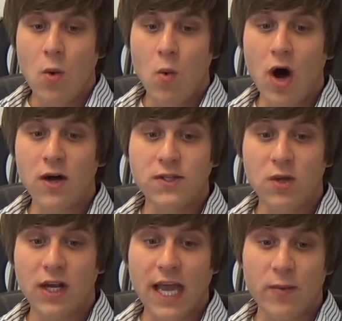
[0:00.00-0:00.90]
We'll also
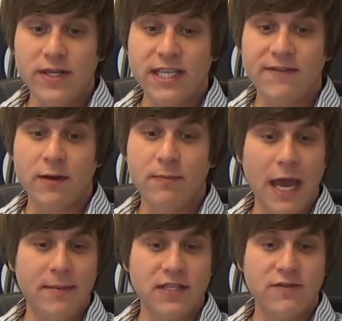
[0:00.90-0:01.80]
look at receiving
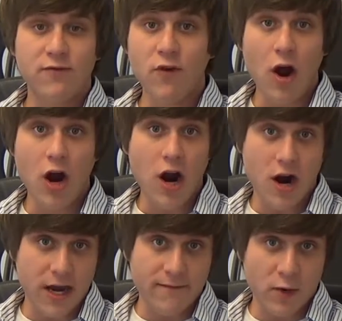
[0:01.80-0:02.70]
payments for
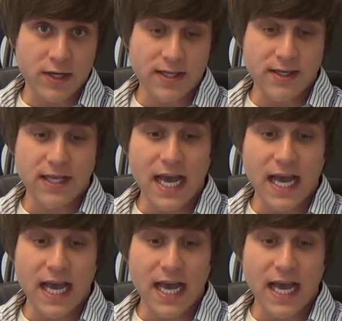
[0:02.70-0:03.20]
our invoices,